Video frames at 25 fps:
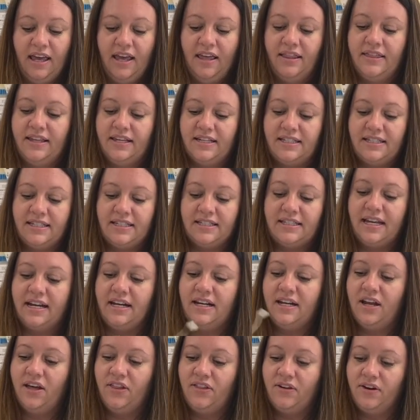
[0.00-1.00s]
This is
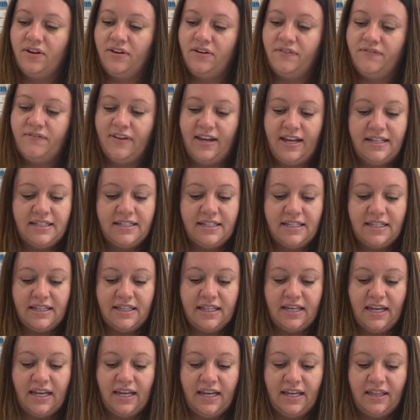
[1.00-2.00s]
another fancy
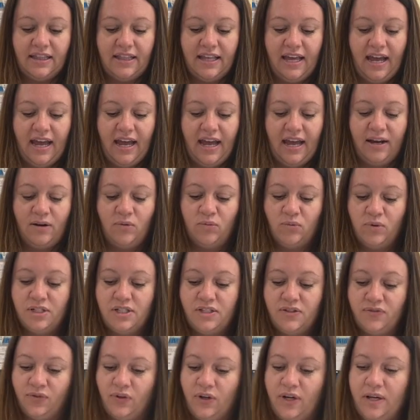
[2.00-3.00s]
thing that was
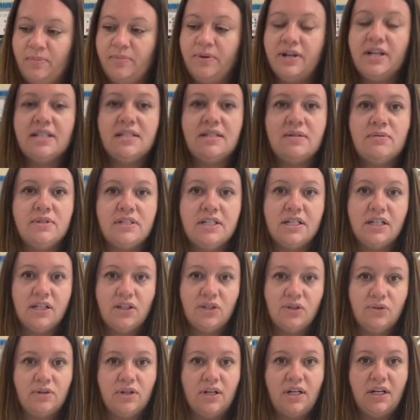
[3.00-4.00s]
free because it was
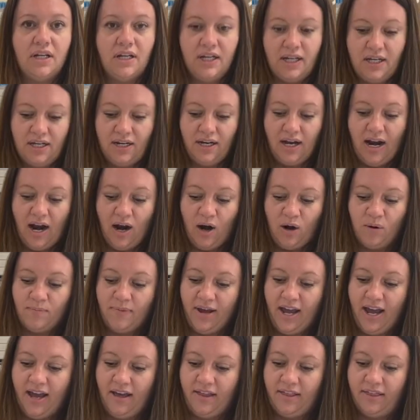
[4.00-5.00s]
included in our
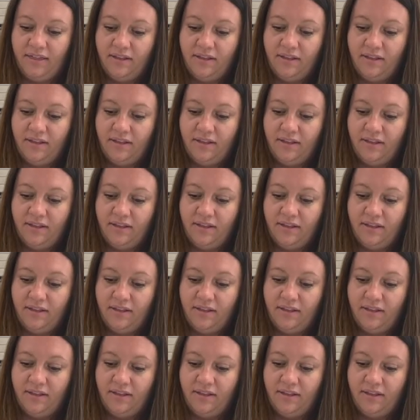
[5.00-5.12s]
math